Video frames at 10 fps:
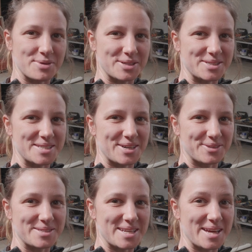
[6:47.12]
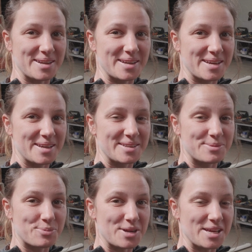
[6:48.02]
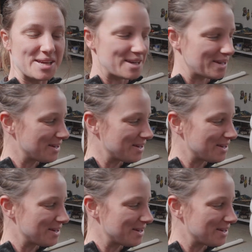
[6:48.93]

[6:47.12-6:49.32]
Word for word: because the old seat is pretty